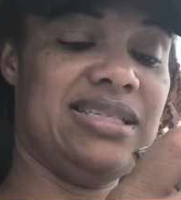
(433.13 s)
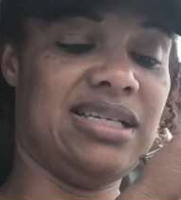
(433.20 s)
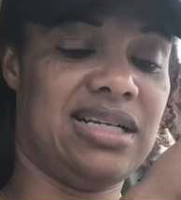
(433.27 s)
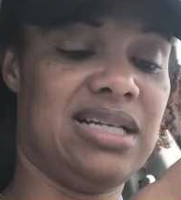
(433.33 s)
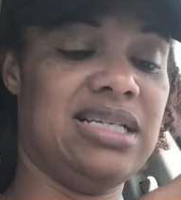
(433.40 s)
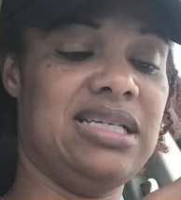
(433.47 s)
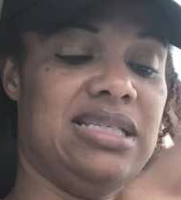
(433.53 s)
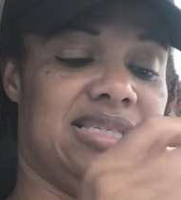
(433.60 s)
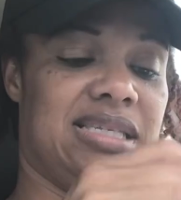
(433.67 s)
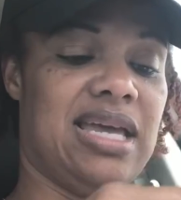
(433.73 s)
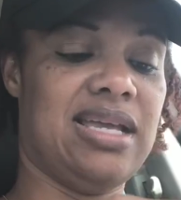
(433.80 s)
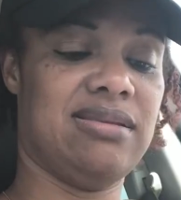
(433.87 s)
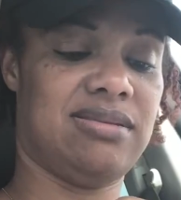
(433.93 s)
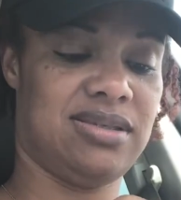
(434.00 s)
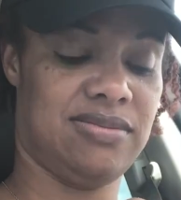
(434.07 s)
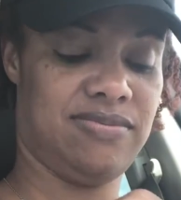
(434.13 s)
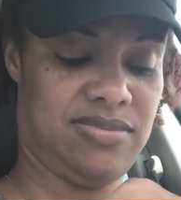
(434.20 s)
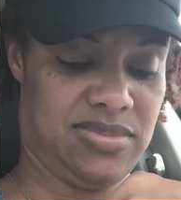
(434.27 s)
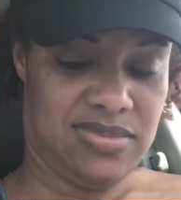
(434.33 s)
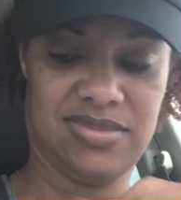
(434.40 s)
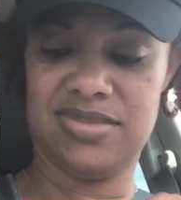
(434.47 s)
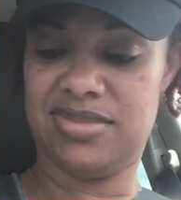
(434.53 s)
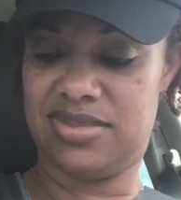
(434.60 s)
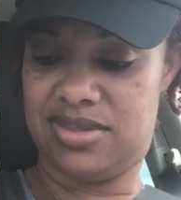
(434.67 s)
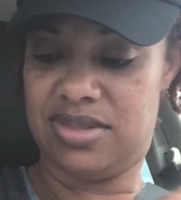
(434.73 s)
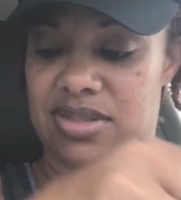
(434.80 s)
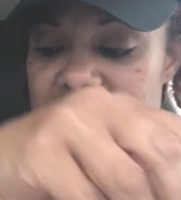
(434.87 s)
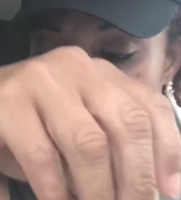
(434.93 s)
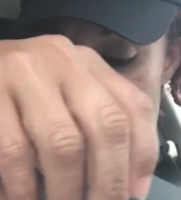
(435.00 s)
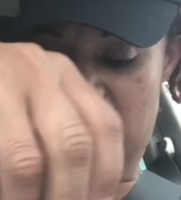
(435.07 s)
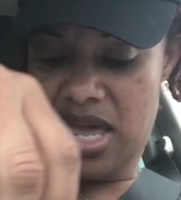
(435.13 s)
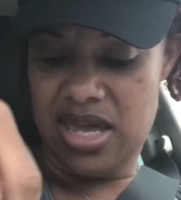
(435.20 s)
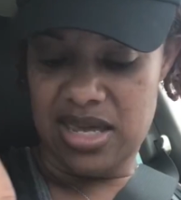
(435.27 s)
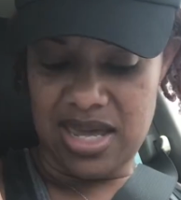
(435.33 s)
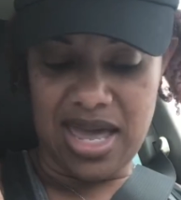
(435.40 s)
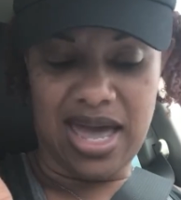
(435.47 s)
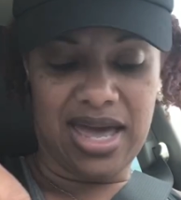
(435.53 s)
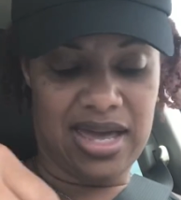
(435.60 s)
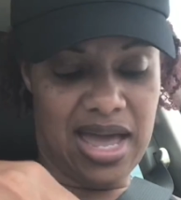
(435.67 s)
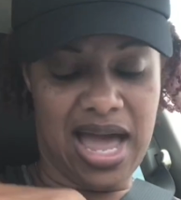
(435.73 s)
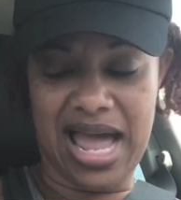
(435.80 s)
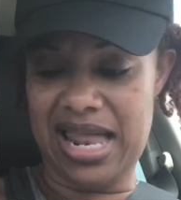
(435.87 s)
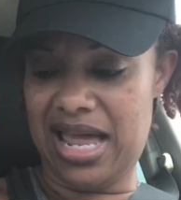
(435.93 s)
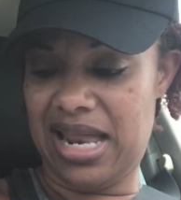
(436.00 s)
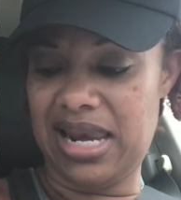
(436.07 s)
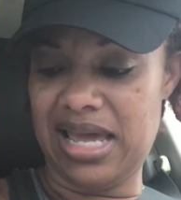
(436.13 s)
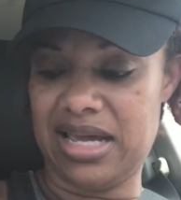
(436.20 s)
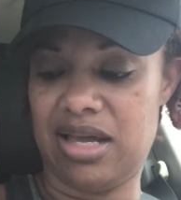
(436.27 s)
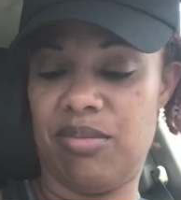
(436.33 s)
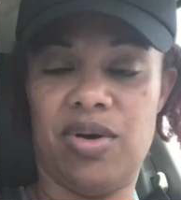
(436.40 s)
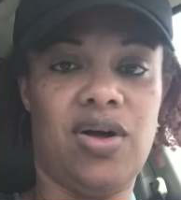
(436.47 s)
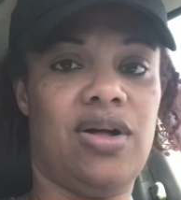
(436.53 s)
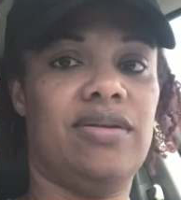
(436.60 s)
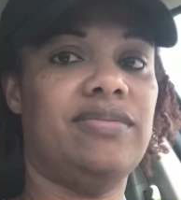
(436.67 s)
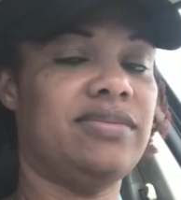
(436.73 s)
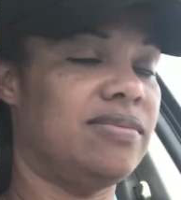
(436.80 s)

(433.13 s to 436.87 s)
a clean scent. Hey, I, I like them all.